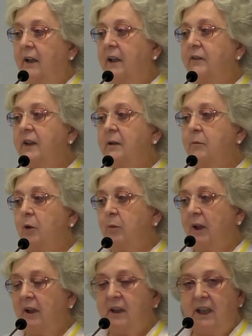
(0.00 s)
giving
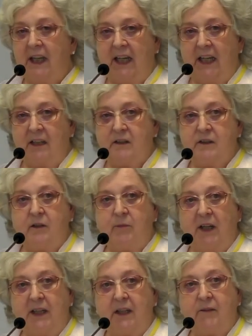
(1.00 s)
mobility aids to
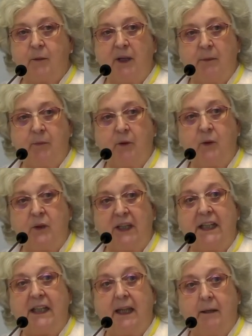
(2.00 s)
many of the people who
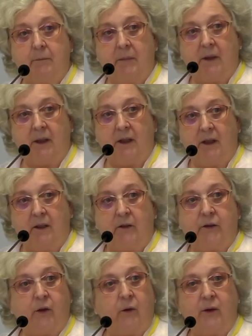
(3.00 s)
need them.
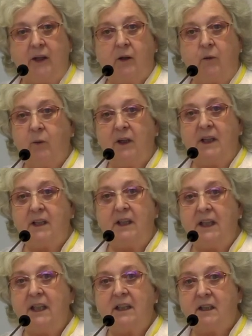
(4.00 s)
So they don't really
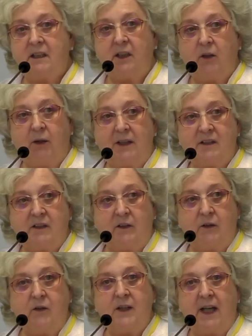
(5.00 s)
need the TOS to
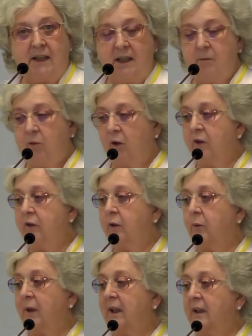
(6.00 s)
do that anymore. So
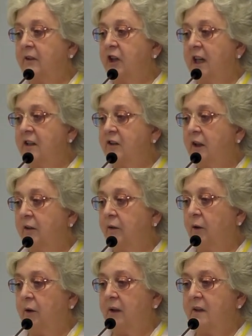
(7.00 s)
we changed our
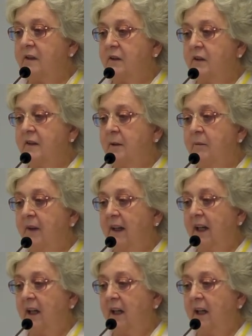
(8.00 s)
focus to something